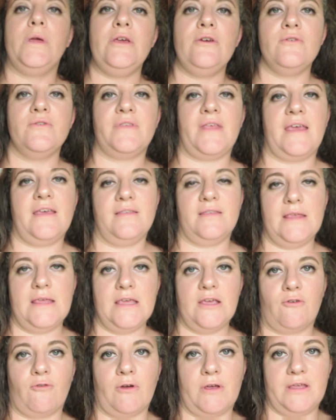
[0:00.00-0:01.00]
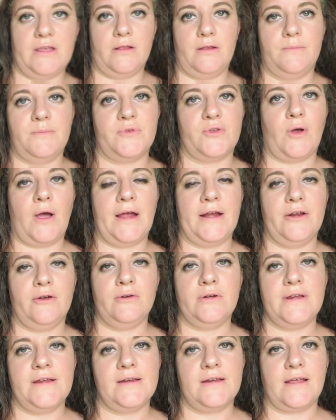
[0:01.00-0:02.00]
we use ACE curriculum, so I
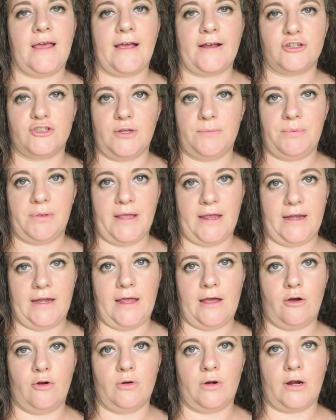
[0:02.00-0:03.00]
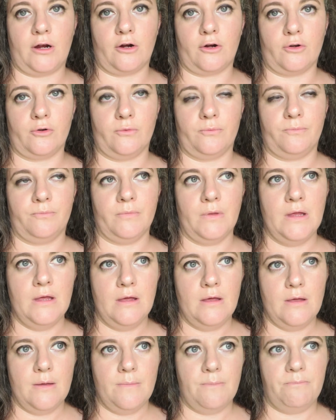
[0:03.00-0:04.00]
don't need to actually plan out our
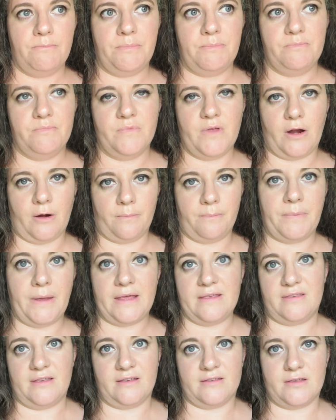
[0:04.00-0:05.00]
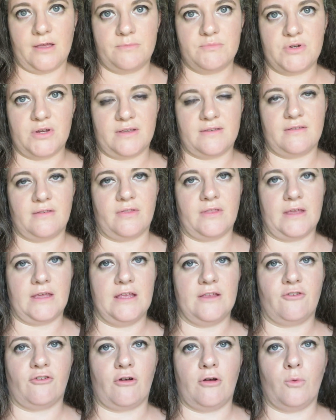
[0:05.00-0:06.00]
our basic subjects. The
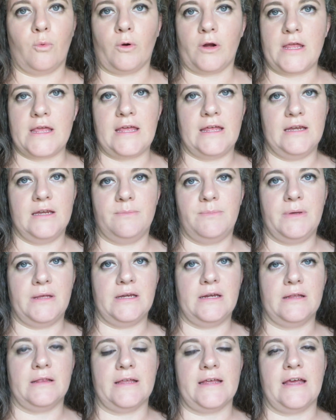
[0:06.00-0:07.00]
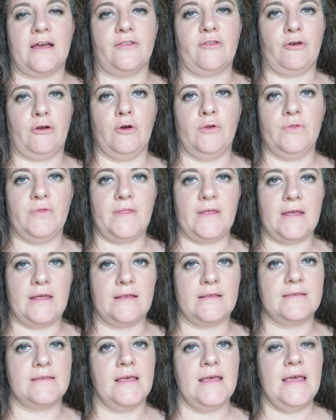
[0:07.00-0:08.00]
kids are all working independently on their own
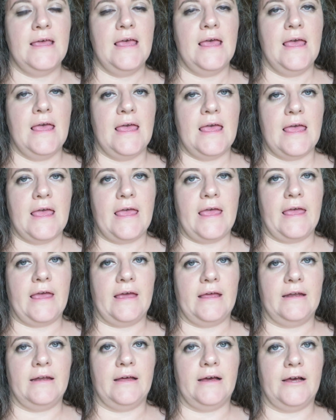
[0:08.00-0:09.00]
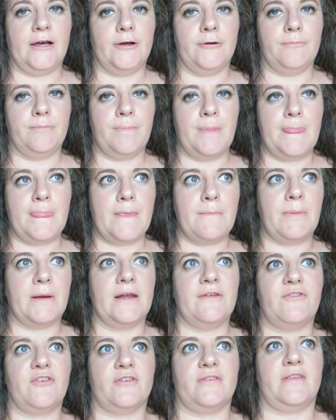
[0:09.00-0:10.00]
things, and um,
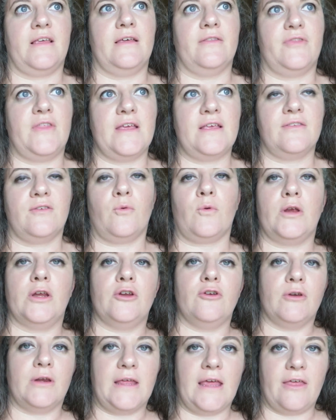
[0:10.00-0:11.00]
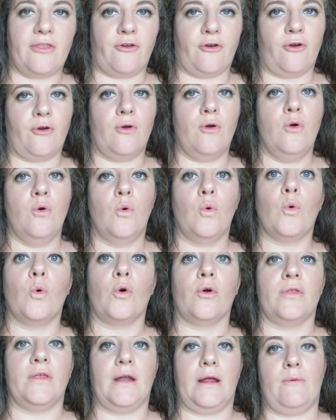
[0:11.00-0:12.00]
but if there's things that we're going to do together
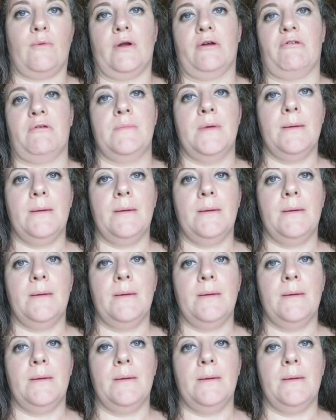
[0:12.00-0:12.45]
or that I want to